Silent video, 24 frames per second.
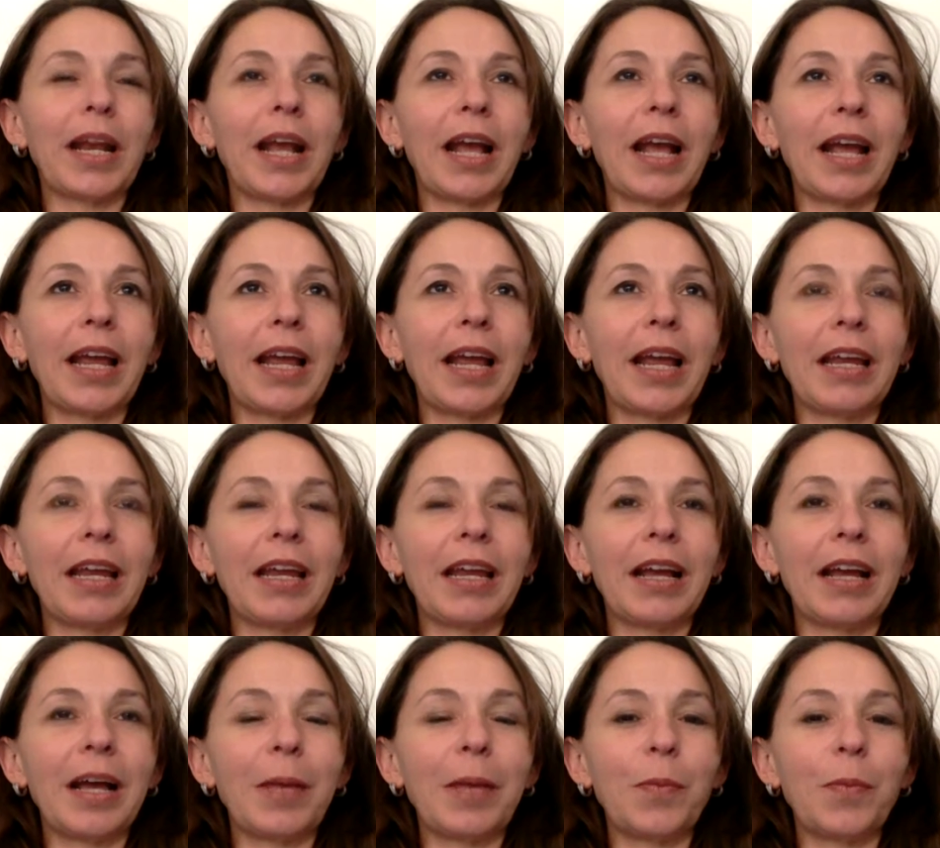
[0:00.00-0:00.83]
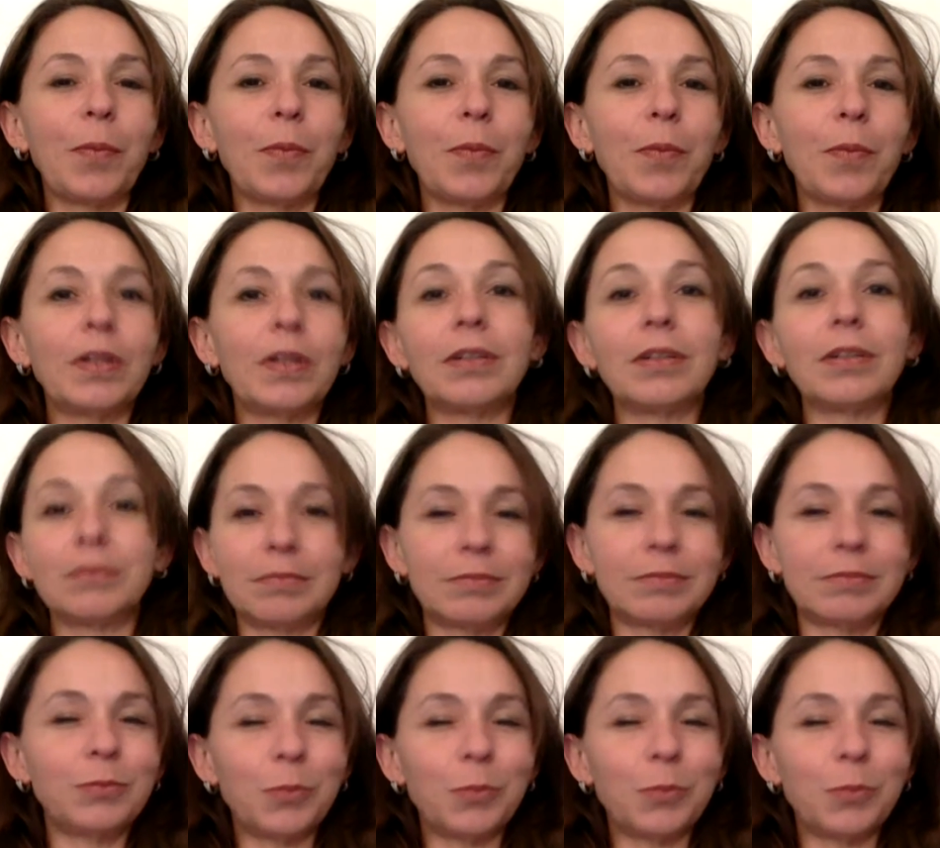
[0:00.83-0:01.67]
I
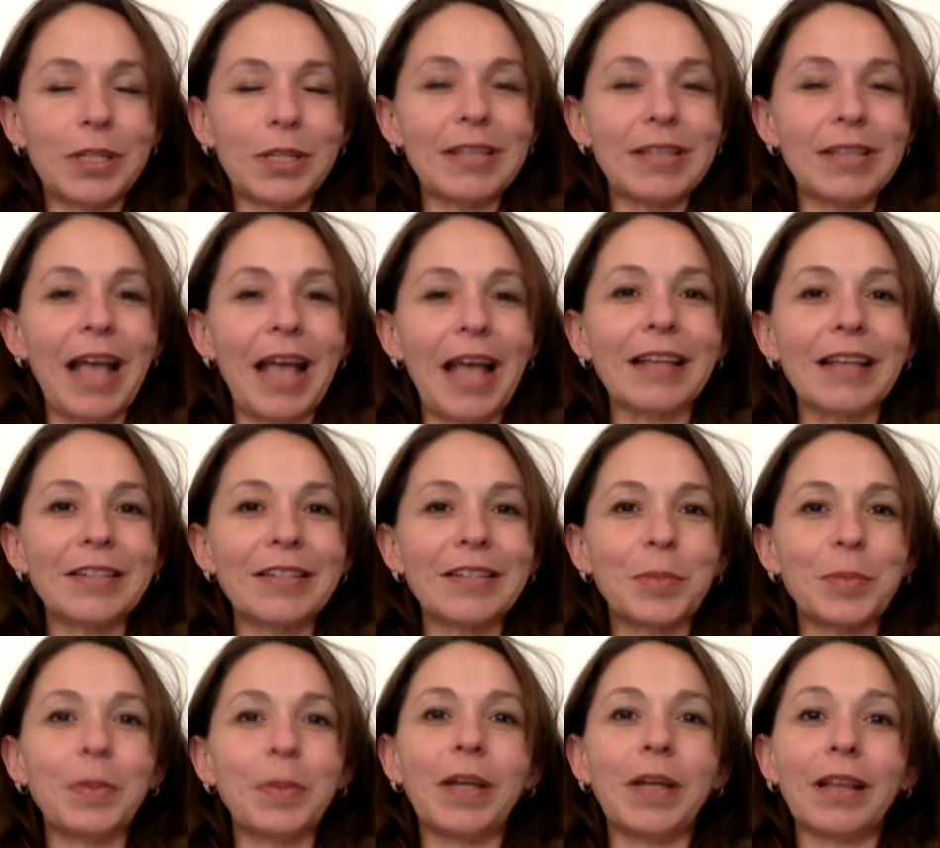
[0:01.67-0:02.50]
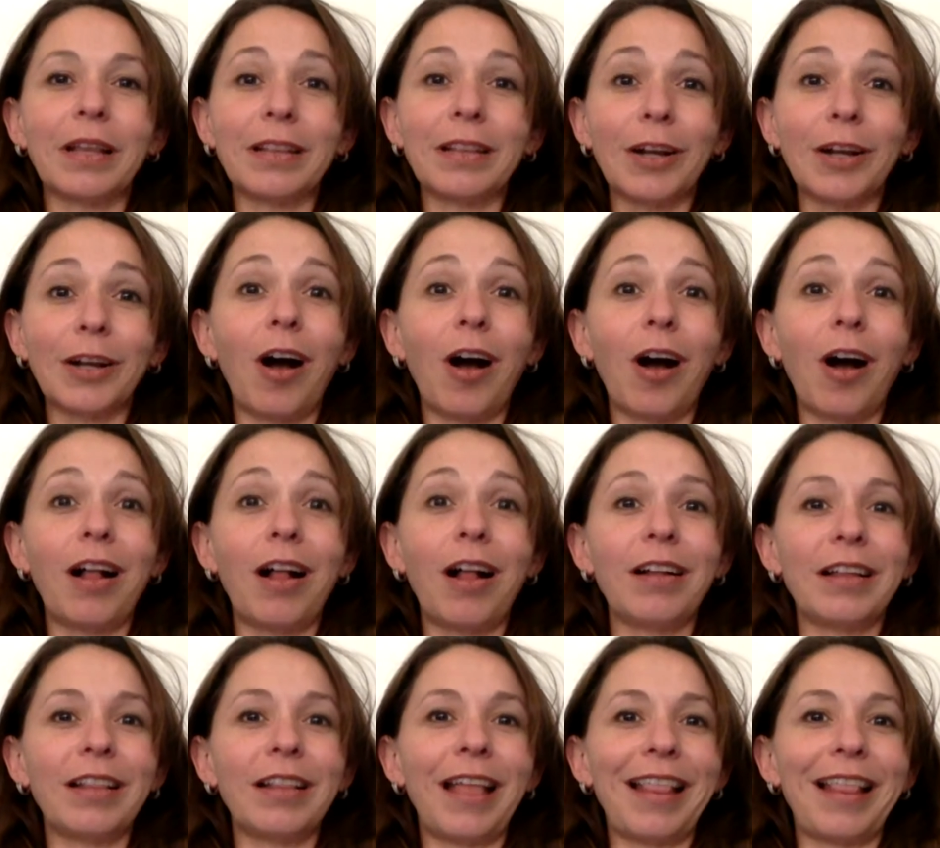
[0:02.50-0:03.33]
was asked to be on the
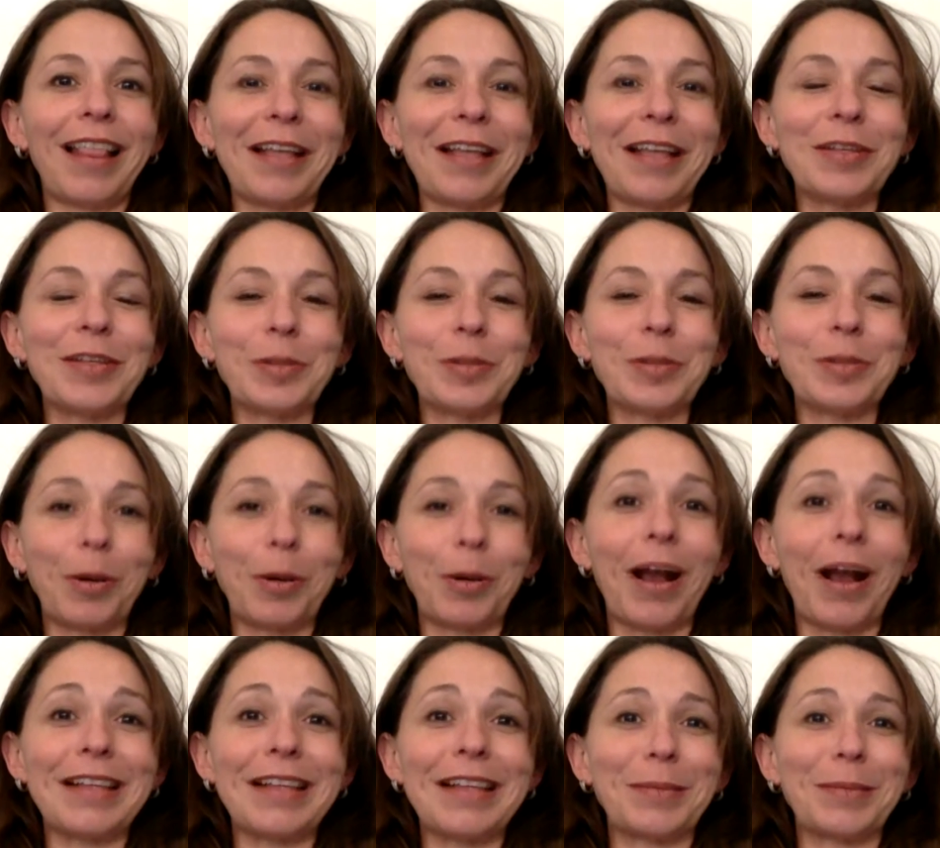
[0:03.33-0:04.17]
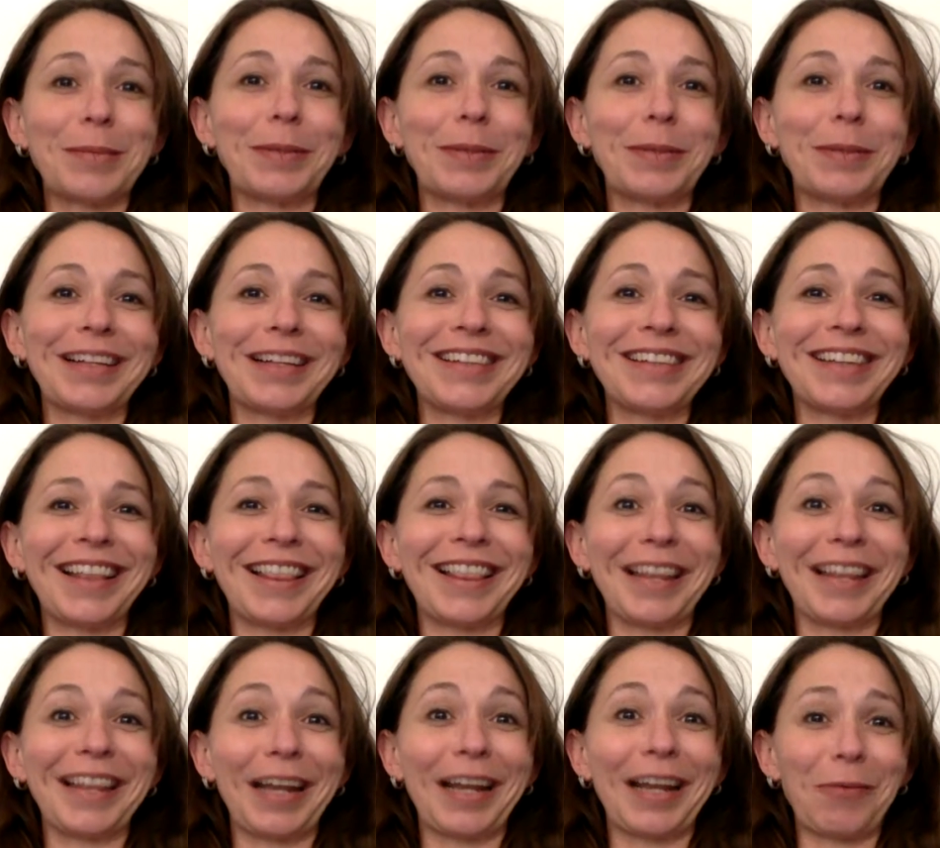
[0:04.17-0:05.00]
call, and then they surprised me and
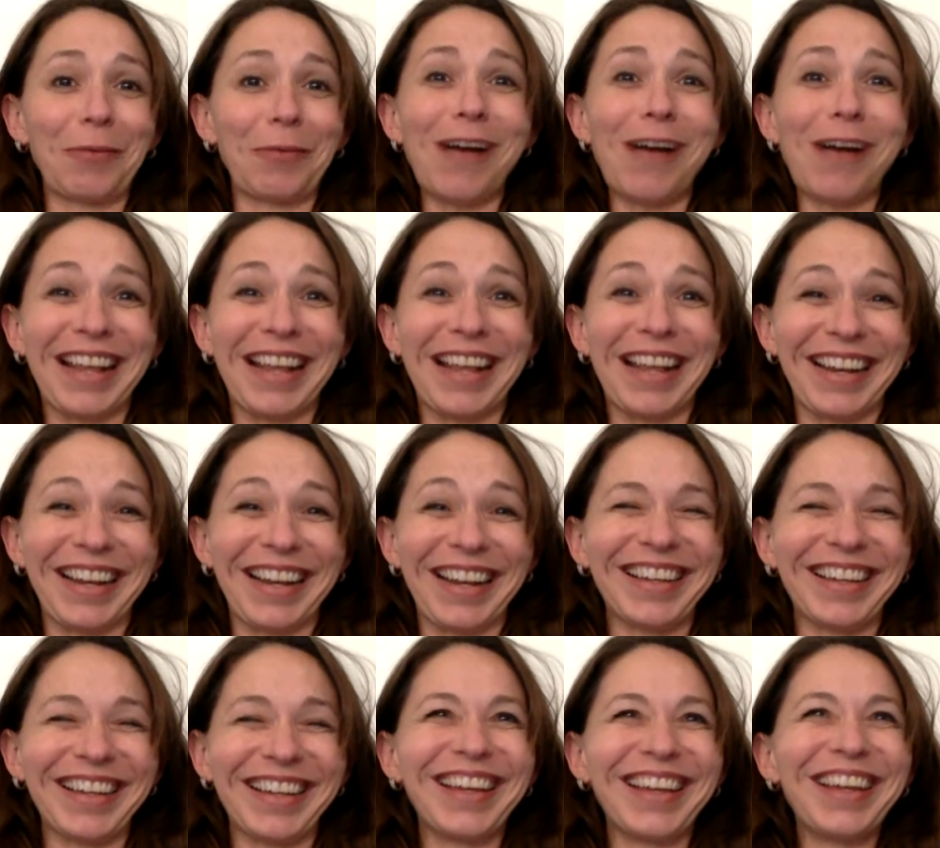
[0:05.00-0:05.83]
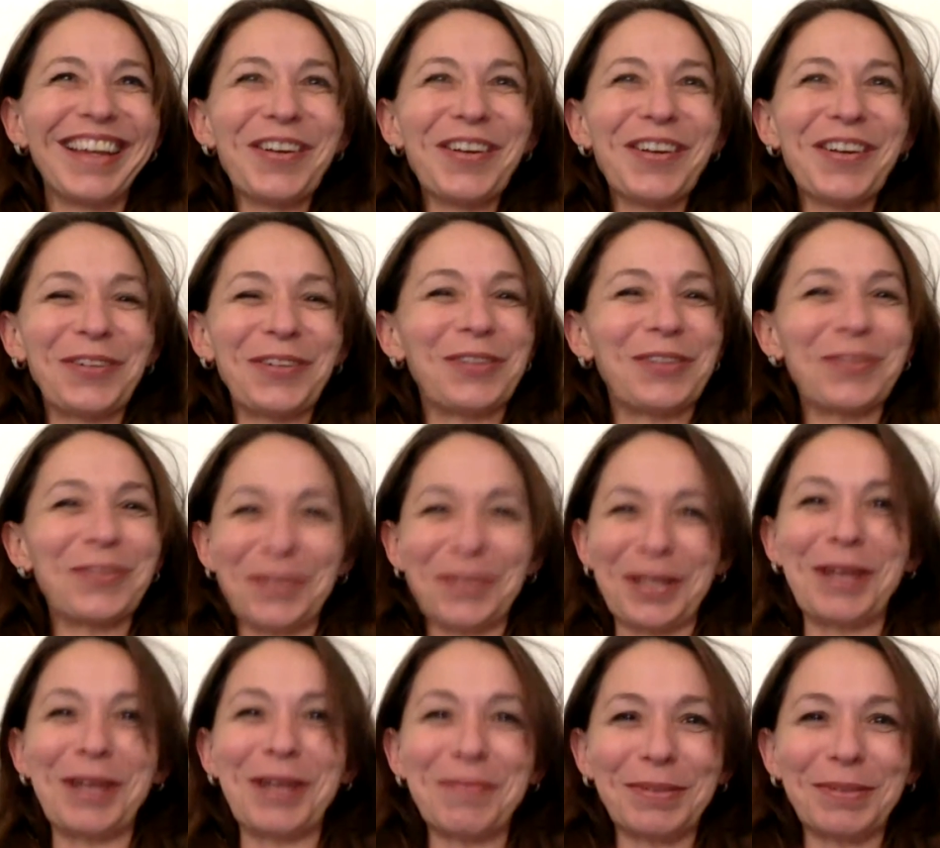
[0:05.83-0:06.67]
said that I won, which
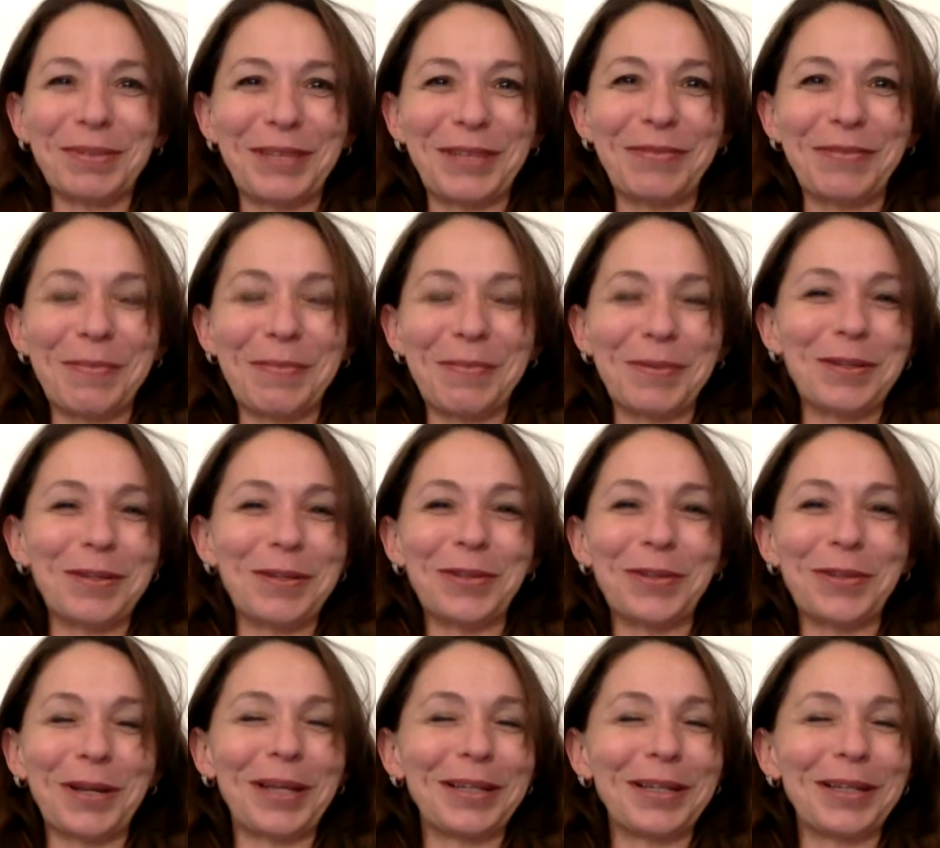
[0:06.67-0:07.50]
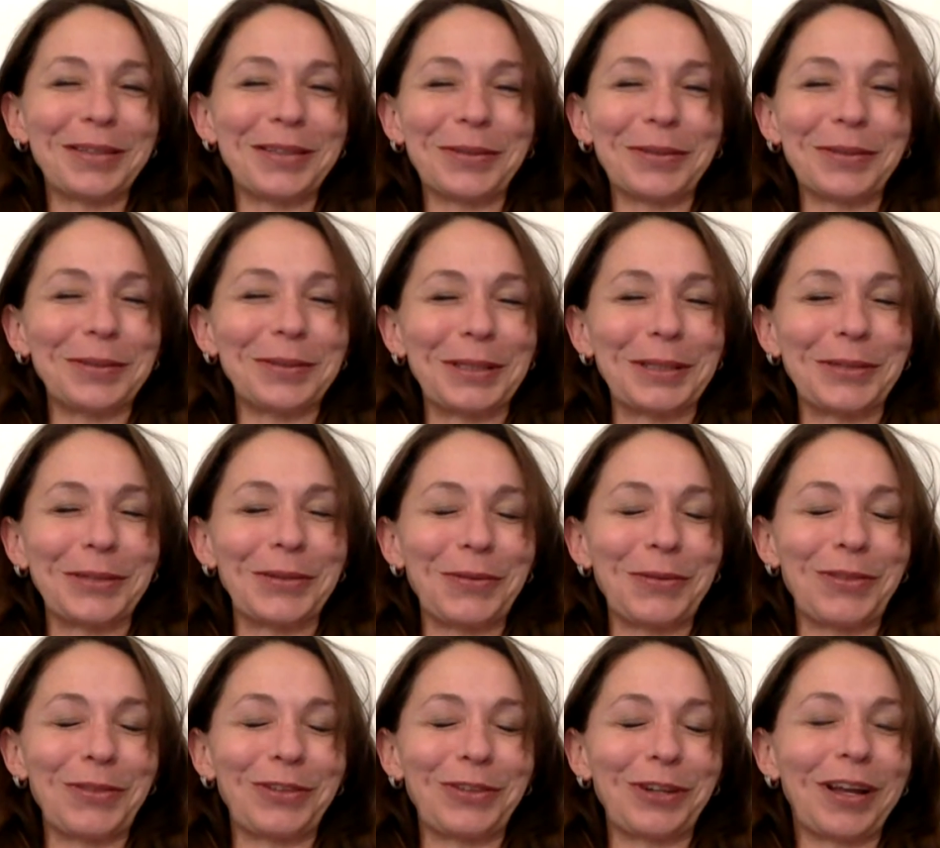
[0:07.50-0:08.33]
was unbelievable. So I totally
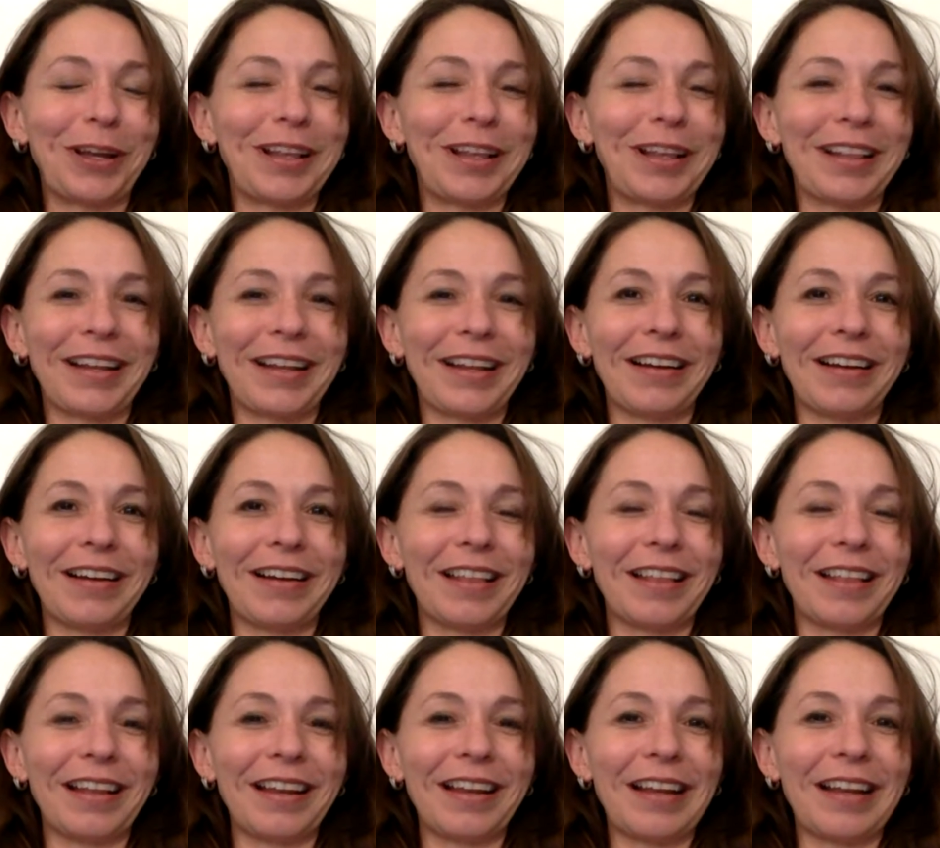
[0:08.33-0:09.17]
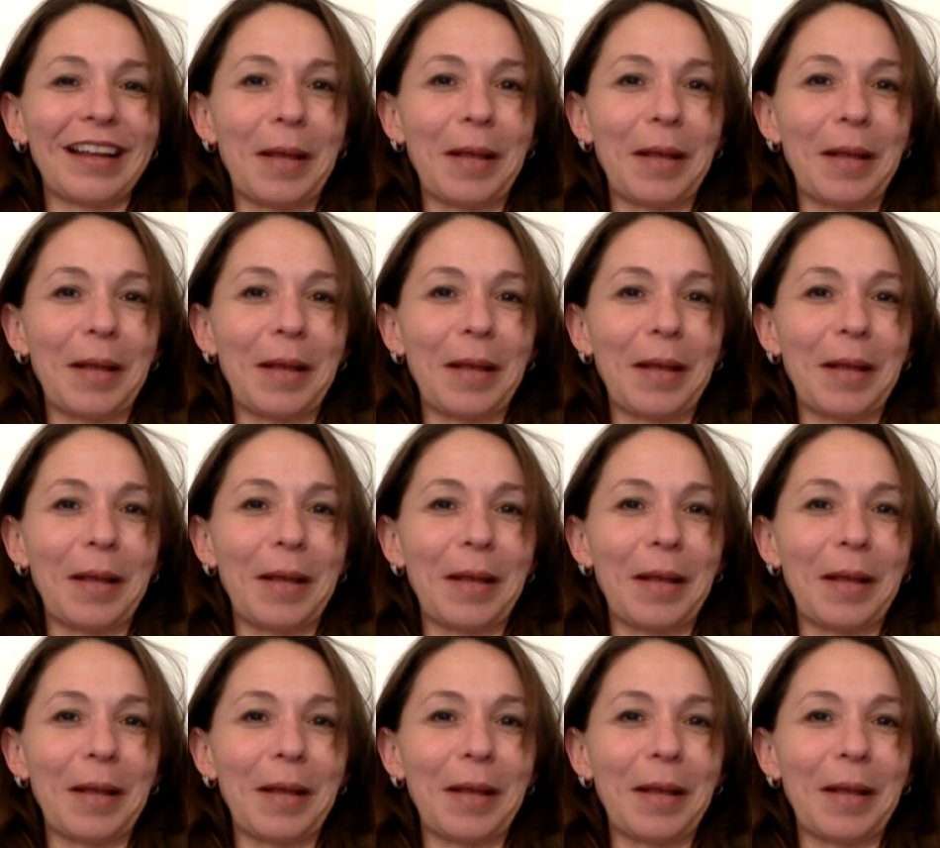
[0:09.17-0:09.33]
agree with John there that